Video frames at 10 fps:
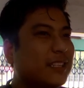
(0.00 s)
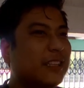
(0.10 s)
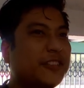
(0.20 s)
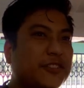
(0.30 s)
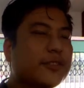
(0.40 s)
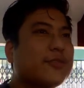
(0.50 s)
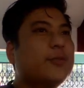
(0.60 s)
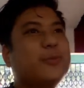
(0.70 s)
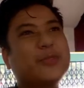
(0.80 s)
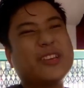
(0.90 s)
Let's just
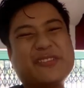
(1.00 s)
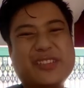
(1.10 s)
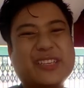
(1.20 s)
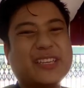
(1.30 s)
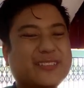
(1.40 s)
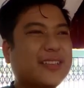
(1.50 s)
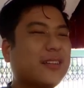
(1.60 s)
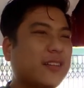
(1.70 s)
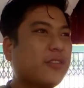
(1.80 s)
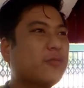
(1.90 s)
hope everything gets
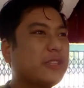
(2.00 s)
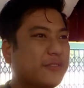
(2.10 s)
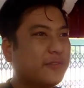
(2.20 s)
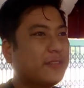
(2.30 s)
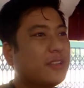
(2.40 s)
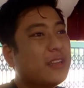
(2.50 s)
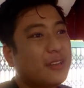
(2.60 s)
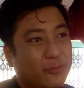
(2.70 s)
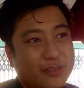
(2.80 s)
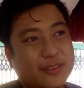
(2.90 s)
settled down
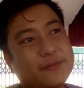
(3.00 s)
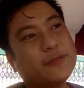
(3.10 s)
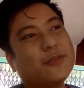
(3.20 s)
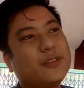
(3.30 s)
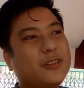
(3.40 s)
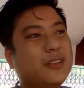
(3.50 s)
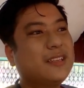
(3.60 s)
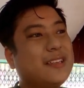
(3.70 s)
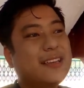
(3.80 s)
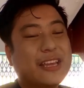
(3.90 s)
once and for all,
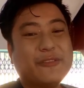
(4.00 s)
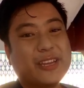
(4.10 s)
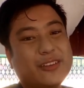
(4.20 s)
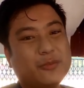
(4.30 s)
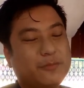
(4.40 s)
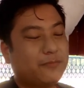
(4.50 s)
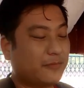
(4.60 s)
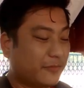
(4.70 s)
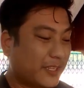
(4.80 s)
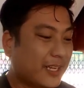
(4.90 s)
and we
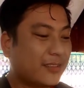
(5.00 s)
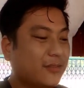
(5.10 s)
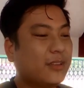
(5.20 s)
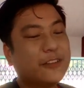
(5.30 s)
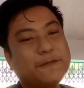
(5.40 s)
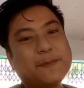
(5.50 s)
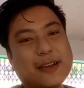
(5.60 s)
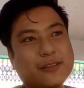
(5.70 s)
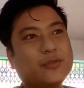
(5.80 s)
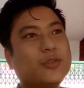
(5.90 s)
get to live
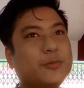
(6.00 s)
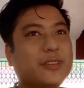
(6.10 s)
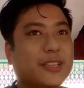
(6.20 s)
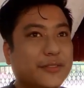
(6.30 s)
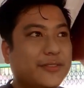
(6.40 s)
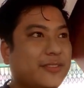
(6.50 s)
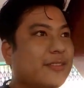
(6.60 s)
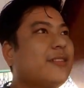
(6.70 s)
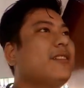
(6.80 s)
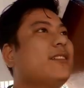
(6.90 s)
back on normal lives.